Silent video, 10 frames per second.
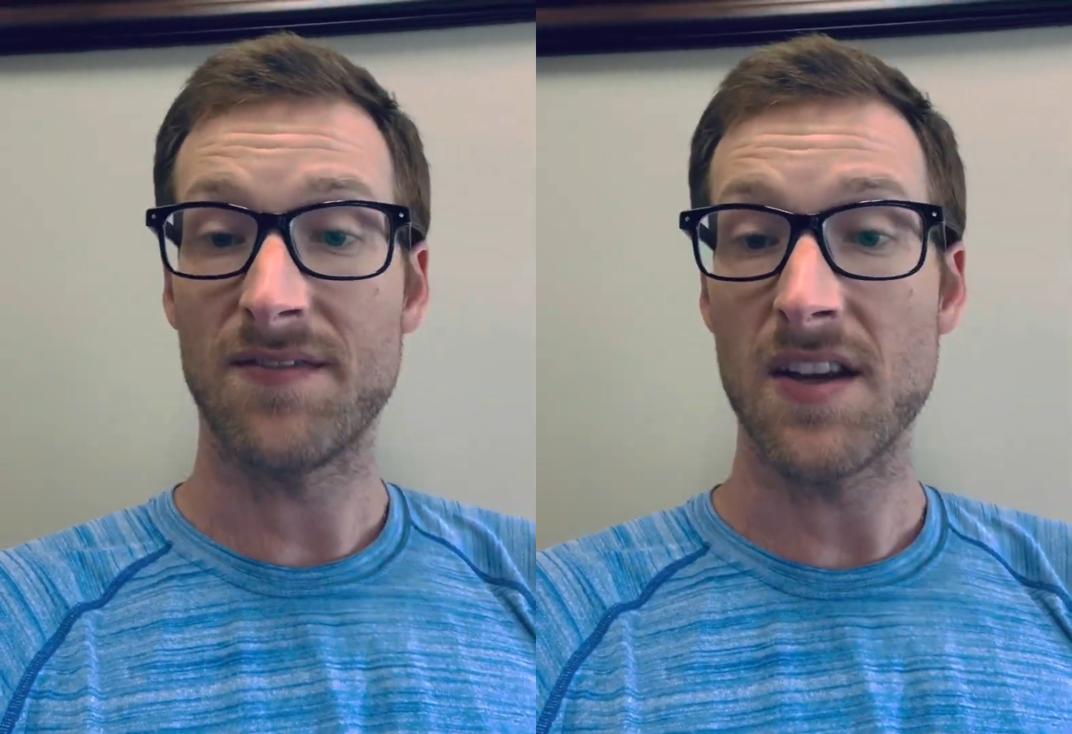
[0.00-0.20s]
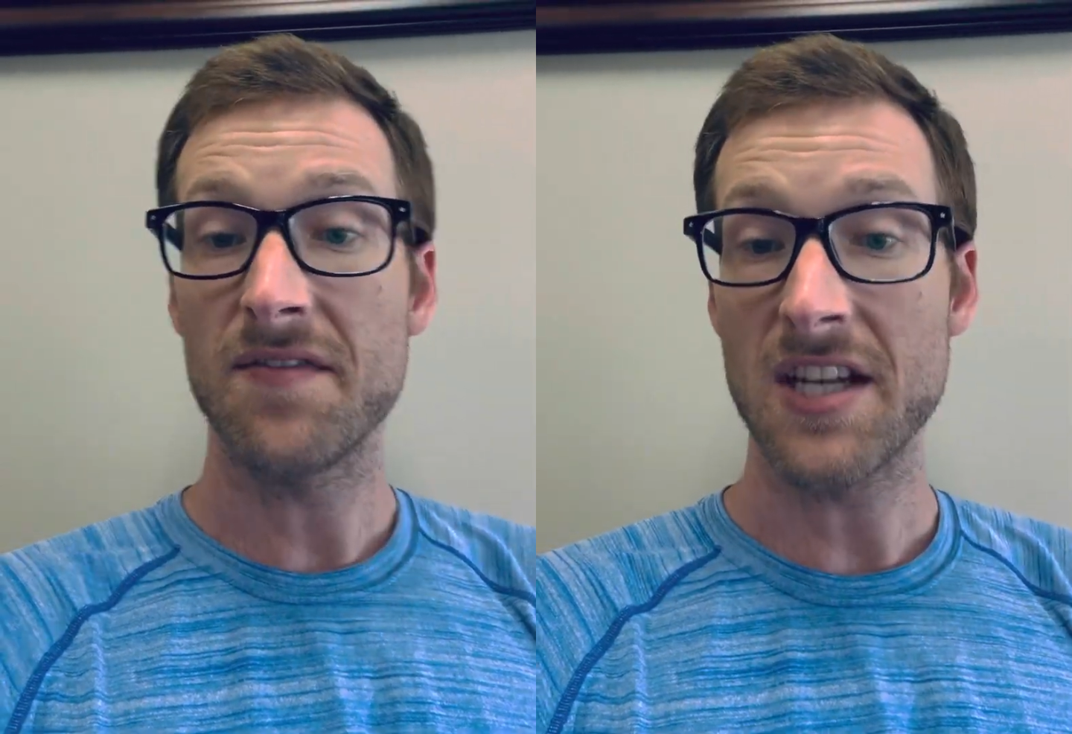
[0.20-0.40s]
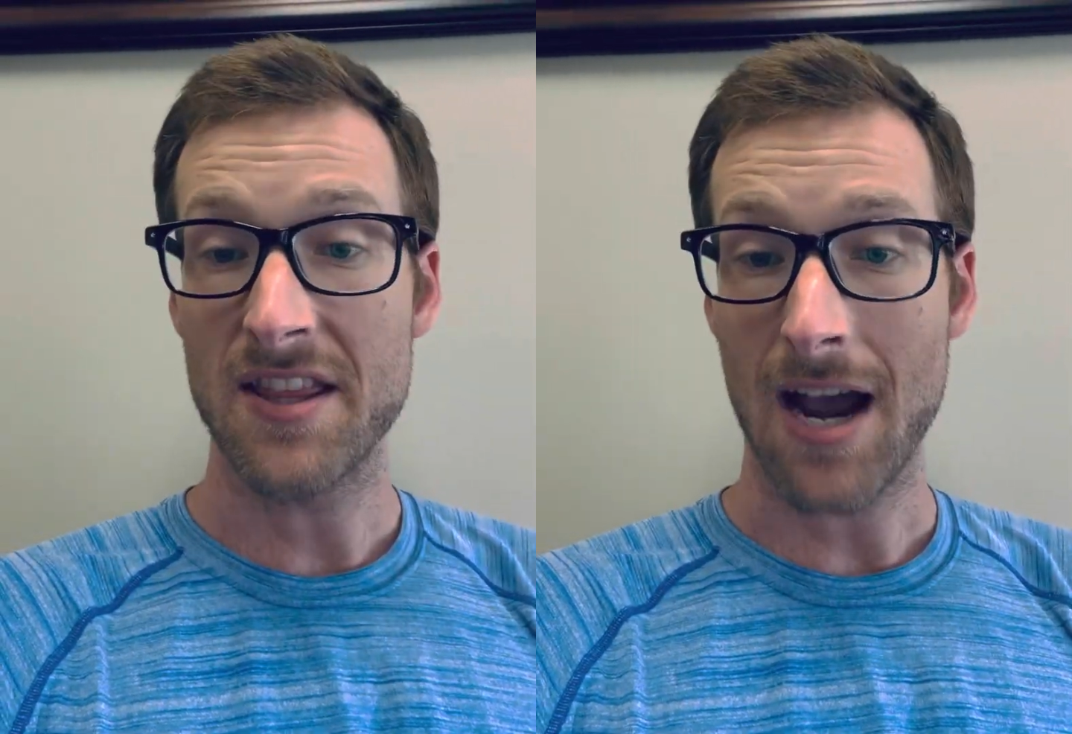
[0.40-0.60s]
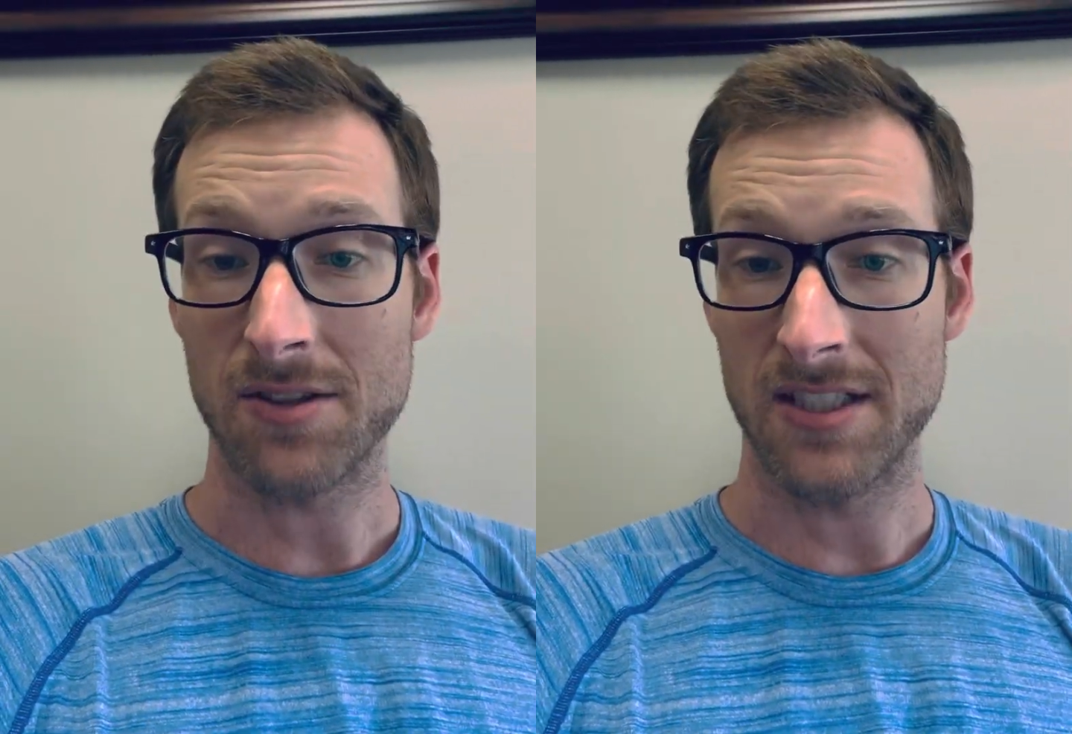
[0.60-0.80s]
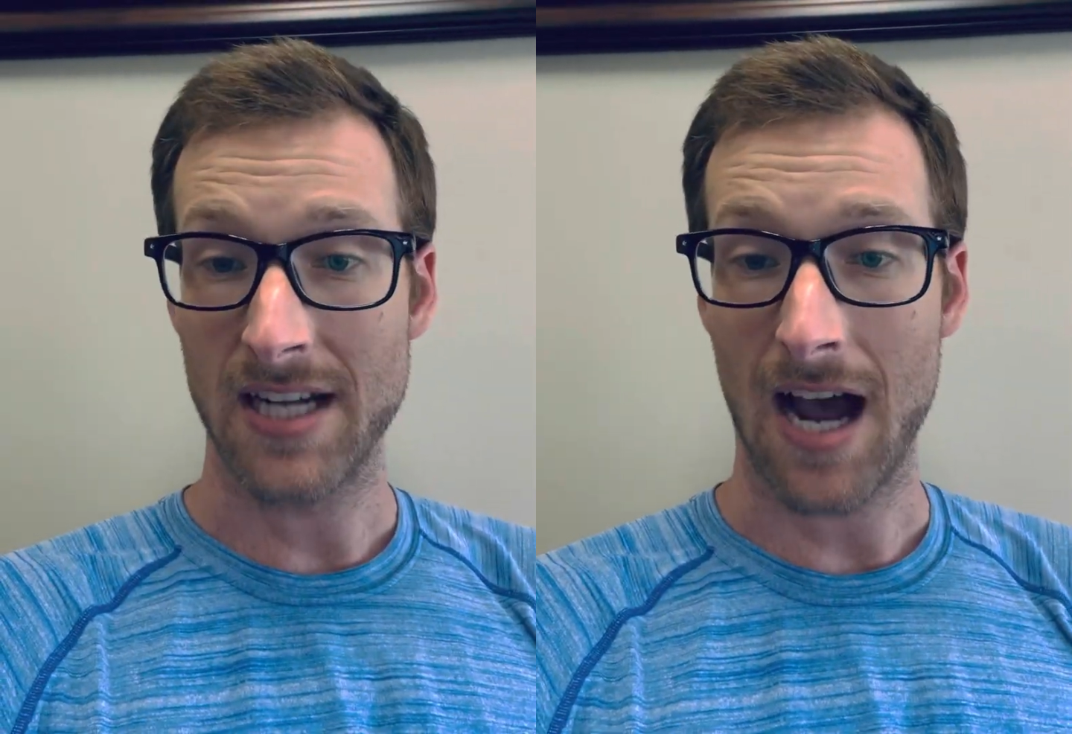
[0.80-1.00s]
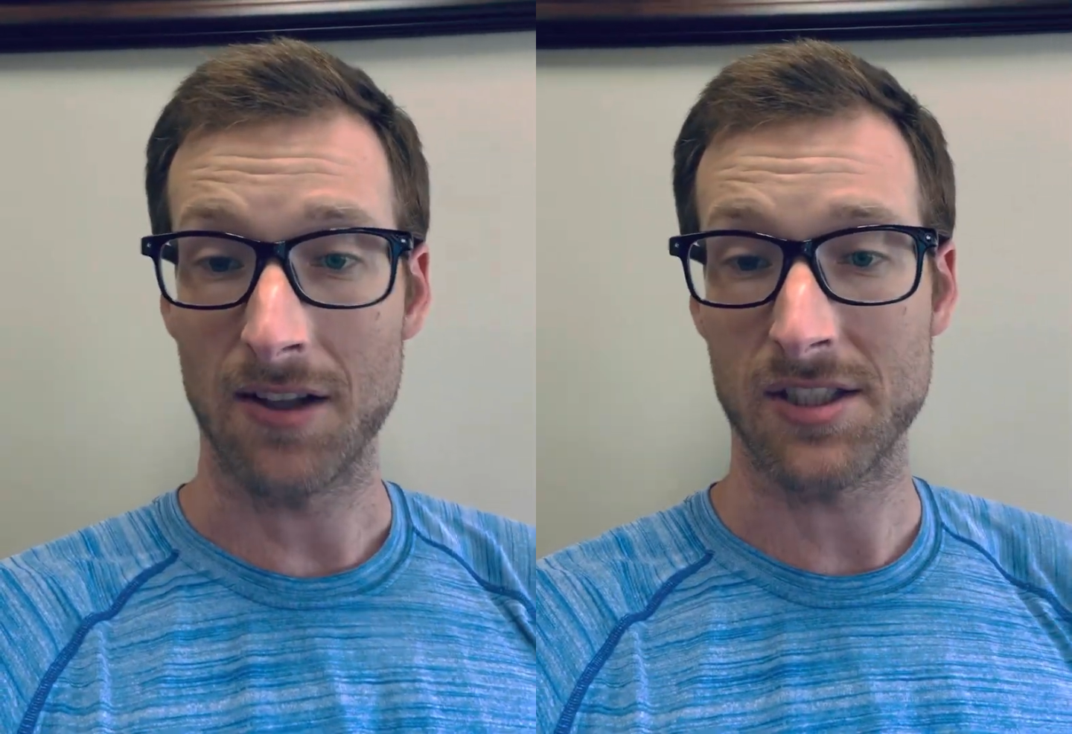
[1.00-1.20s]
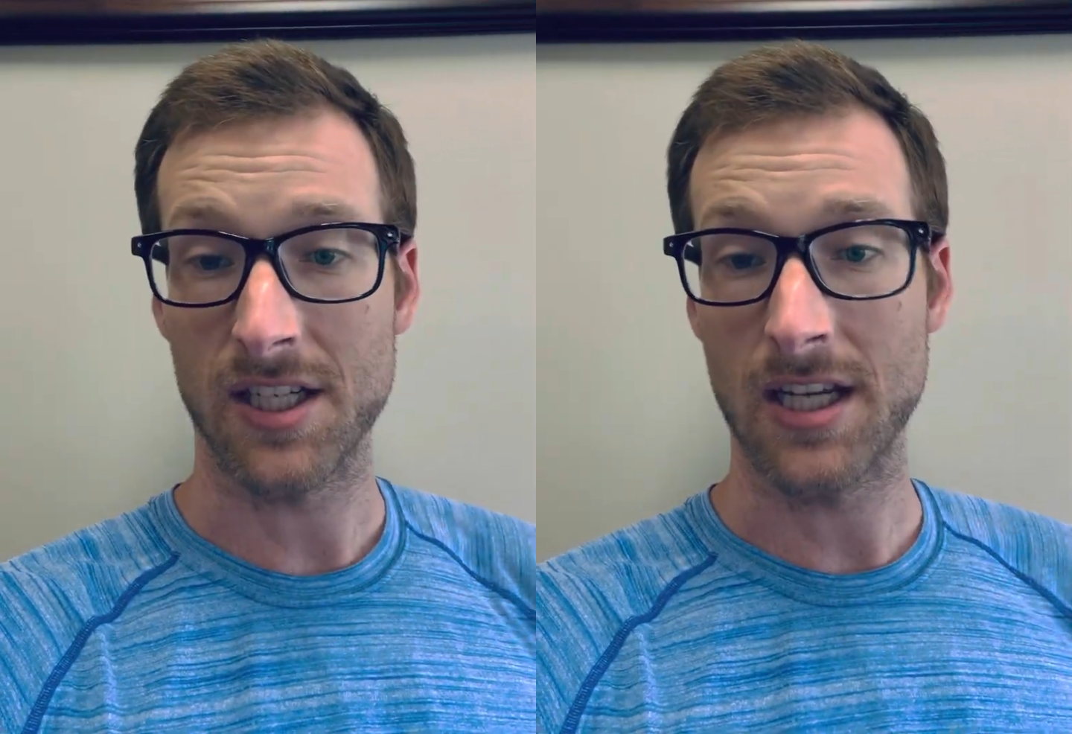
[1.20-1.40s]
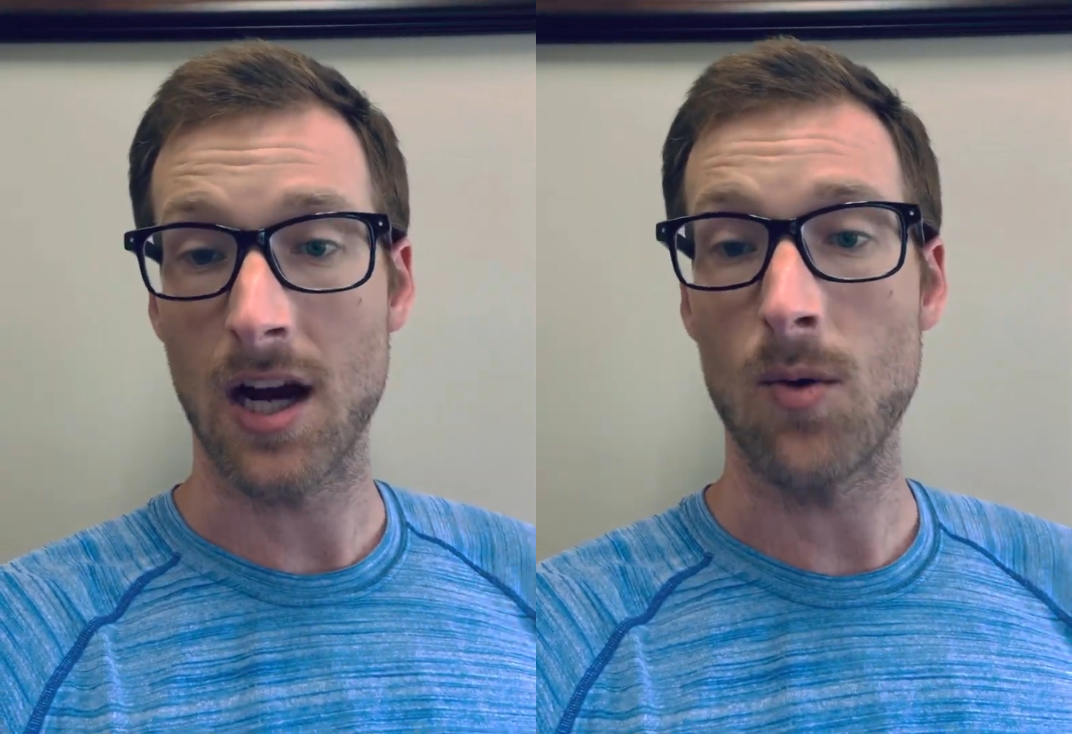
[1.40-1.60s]
$50,000
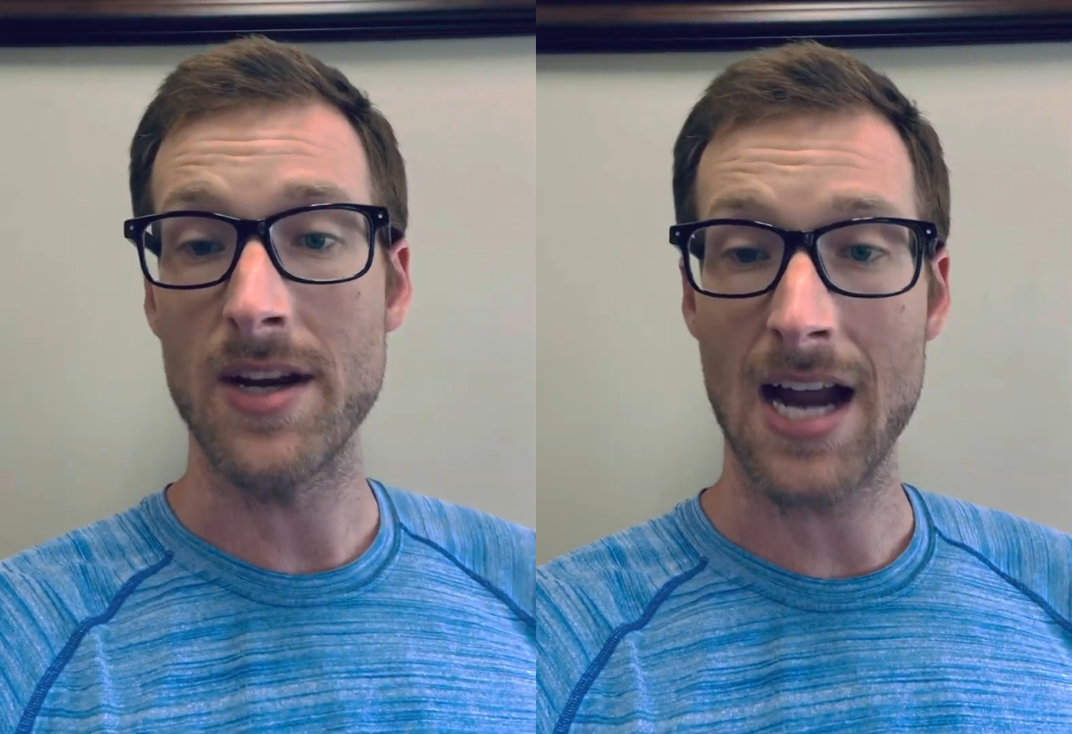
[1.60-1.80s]
to go in,